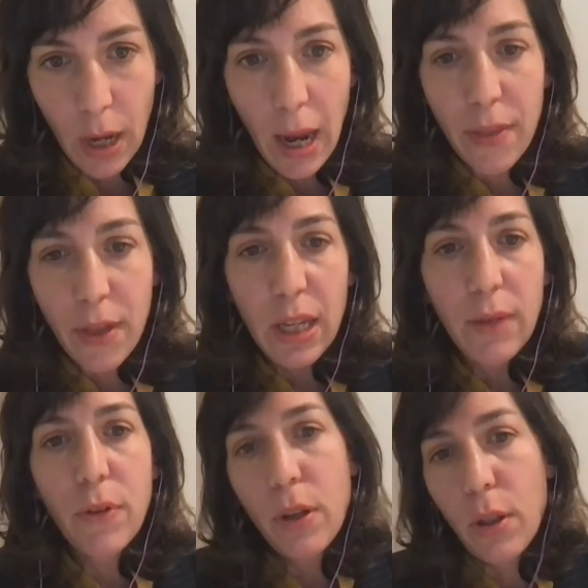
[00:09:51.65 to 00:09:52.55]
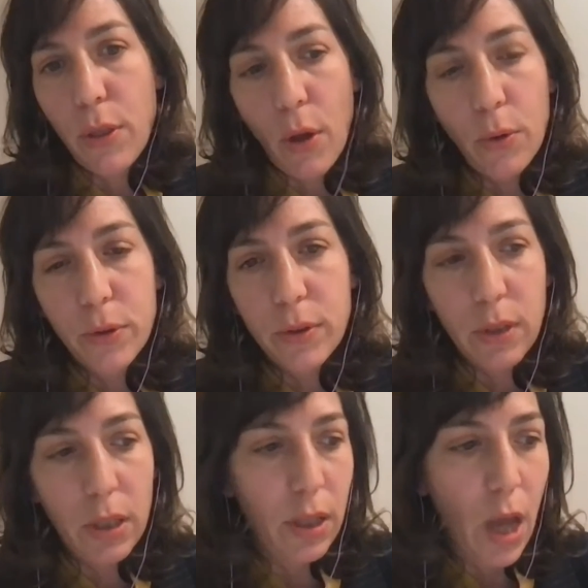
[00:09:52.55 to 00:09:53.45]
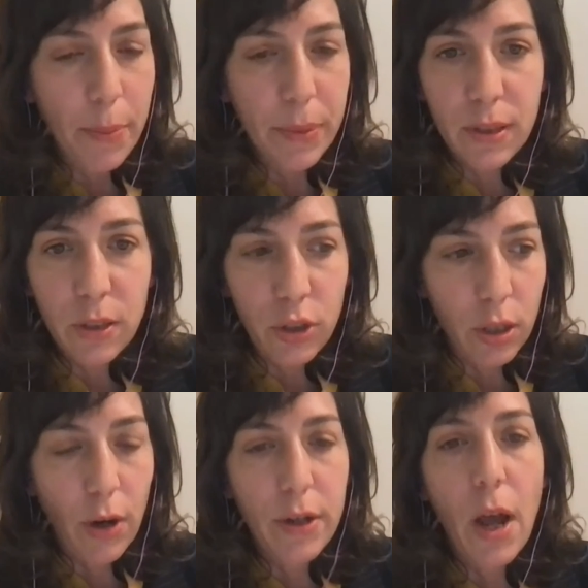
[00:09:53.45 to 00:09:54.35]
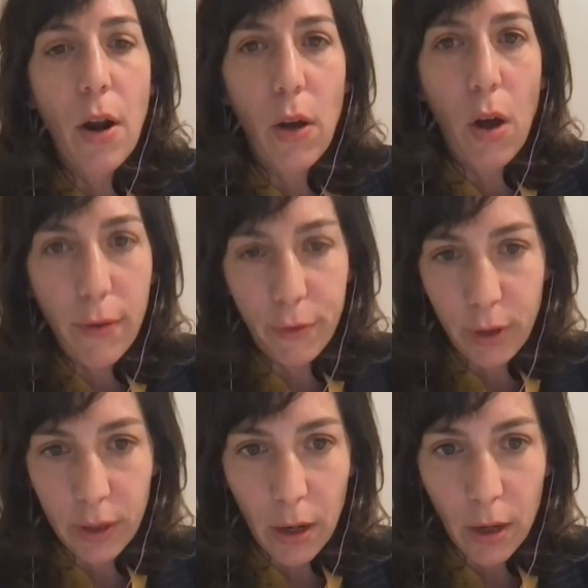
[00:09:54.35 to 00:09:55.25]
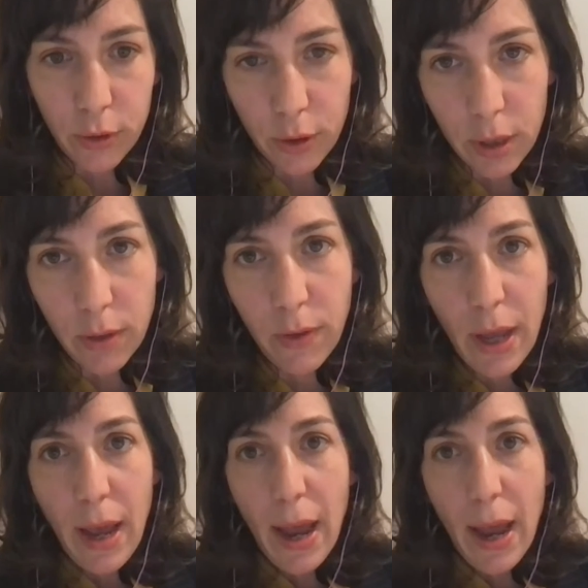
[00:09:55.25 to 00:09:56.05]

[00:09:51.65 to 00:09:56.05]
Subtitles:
and that even those in the opposition are not offering that alternative.